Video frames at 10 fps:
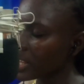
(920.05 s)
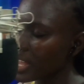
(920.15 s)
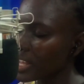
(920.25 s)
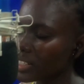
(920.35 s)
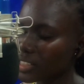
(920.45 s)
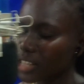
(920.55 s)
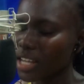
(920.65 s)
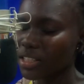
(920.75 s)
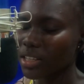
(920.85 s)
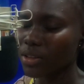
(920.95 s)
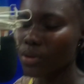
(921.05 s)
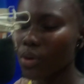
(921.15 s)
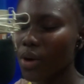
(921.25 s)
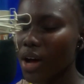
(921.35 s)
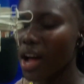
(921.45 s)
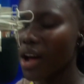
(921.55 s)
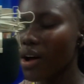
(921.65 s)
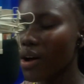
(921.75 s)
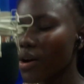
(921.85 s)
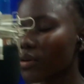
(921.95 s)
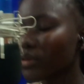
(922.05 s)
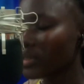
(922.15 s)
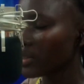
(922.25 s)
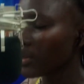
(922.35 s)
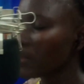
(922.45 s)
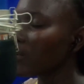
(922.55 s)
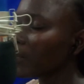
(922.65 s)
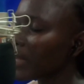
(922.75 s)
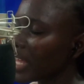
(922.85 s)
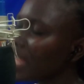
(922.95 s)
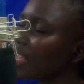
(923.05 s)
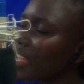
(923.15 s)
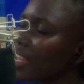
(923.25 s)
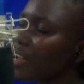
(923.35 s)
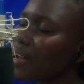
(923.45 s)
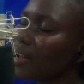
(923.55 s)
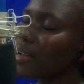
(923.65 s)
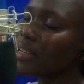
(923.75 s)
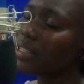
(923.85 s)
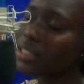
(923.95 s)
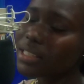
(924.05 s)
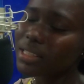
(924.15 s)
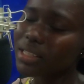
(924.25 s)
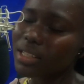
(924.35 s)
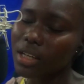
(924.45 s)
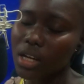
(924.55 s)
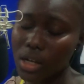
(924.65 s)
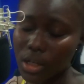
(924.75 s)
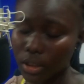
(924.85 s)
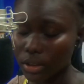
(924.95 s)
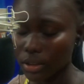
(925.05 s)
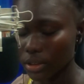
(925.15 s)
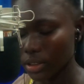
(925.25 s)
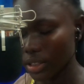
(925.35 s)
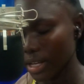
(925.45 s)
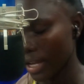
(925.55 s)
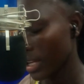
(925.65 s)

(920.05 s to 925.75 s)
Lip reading: changing the world to be yours tonight?